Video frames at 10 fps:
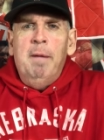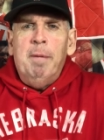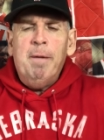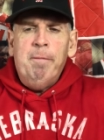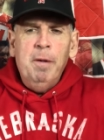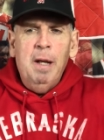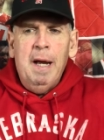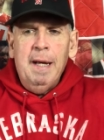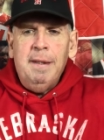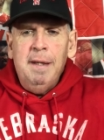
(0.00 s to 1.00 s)
But I feel
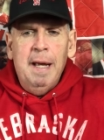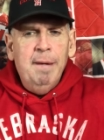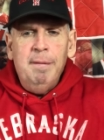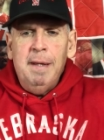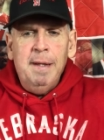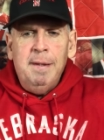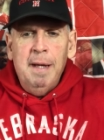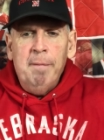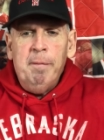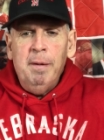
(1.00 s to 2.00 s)
like they, they
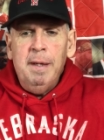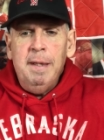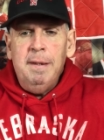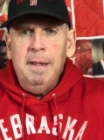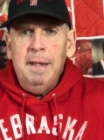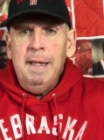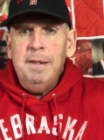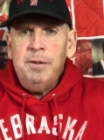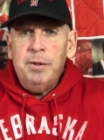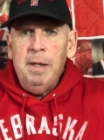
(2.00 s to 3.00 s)
definitely did
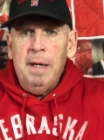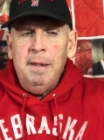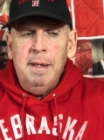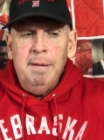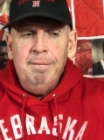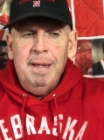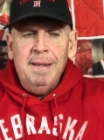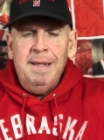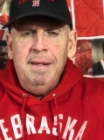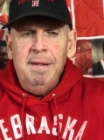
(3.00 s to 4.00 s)
in, a,
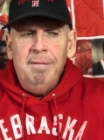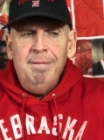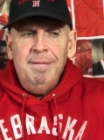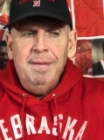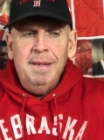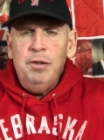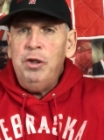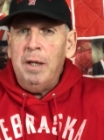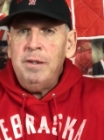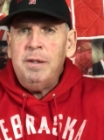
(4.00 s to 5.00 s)
a
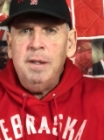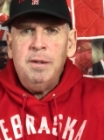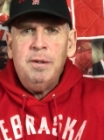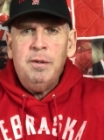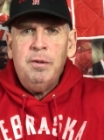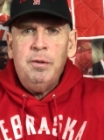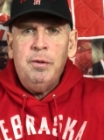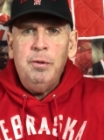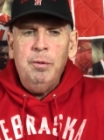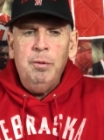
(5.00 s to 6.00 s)
injustice
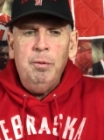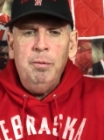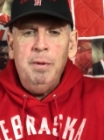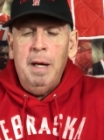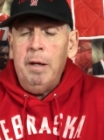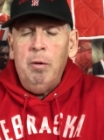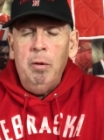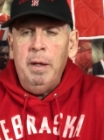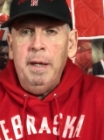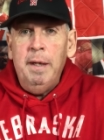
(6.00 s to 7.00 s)
to not
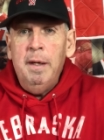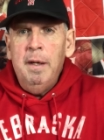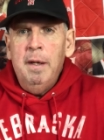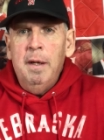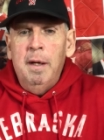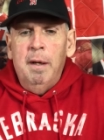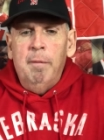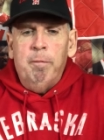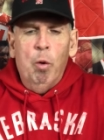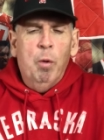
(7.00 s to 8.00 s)
only
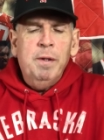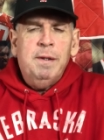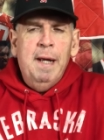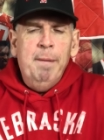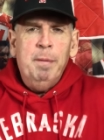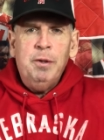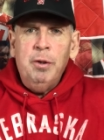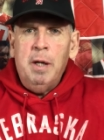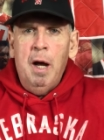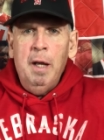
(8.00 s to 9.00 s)
Florida State, but
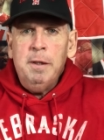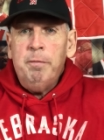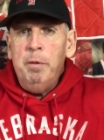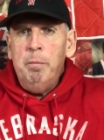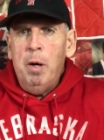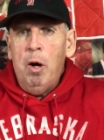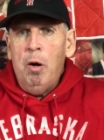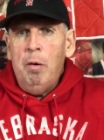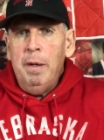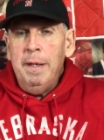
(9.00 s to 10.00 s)
to college
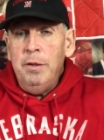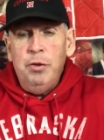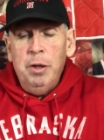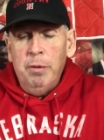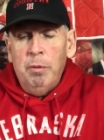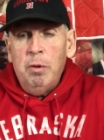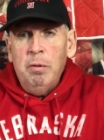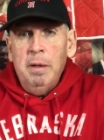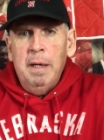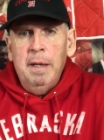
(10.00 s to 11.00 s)
football in
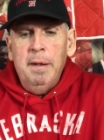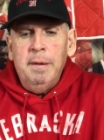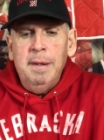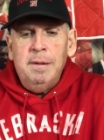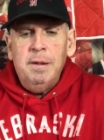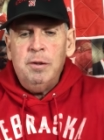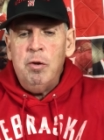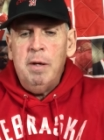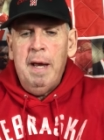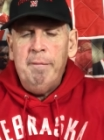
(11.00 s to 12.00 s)
general. Uh, this is
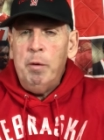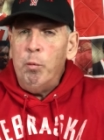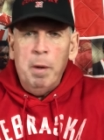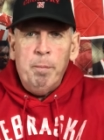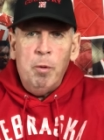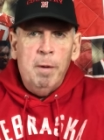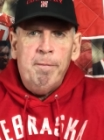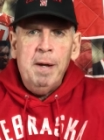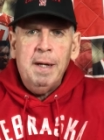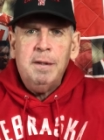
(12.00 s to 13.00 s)
going to have a ripple
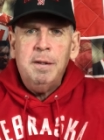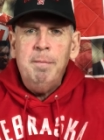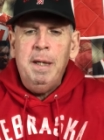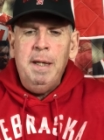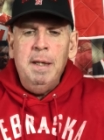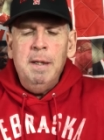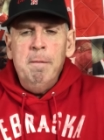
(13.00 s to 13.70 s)
effect to me.